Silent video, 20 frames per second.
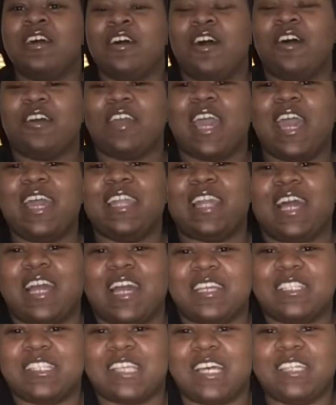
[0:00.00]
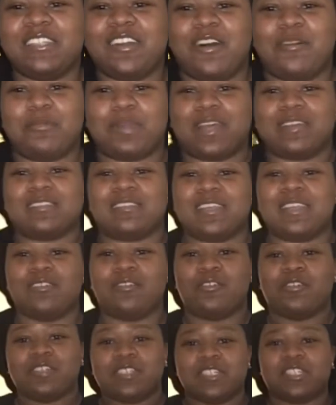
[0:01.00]
Okay, like I said, y'all, when I seen
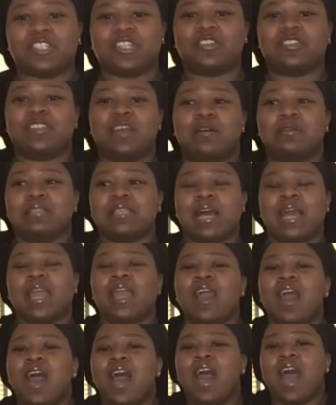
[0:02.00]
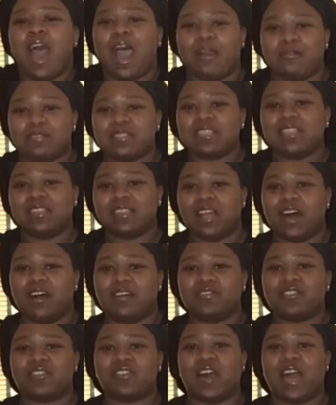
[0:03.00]
all these shirts, I was like, I was in
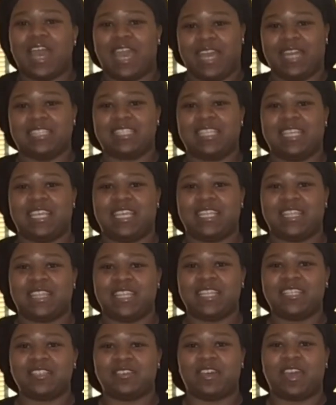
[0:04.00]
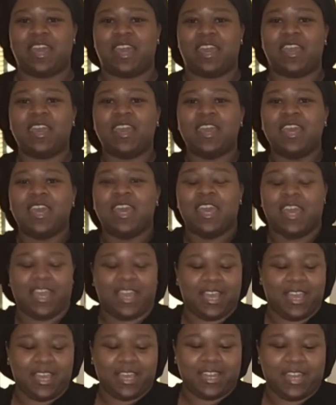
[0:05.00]
love, so I had to get these, okay?
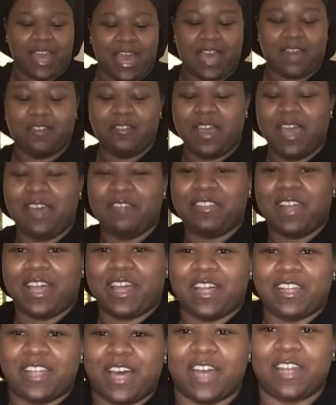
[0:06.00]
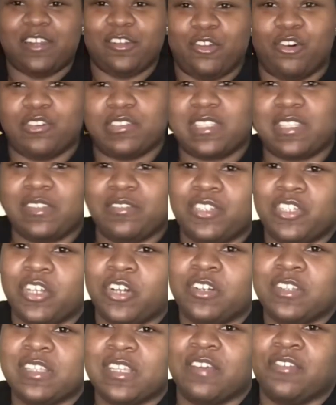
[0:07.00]
And I don't have, like, a lot of long-sleeve
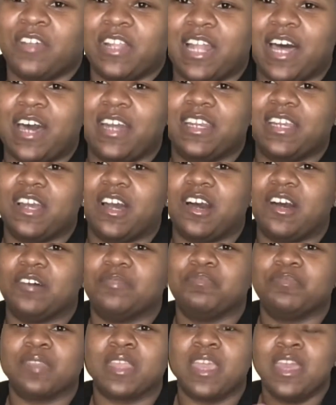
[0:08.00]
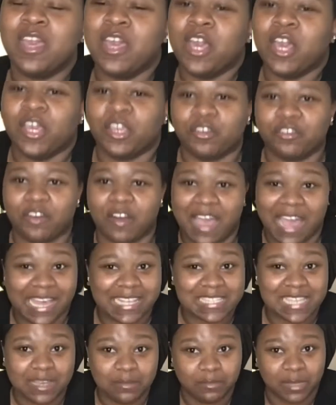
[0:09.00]
shirts. A lot of y'all, you know,
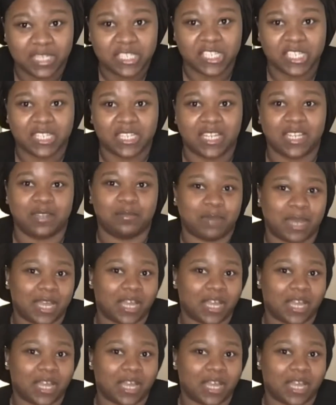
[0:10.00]
as I mentioned in my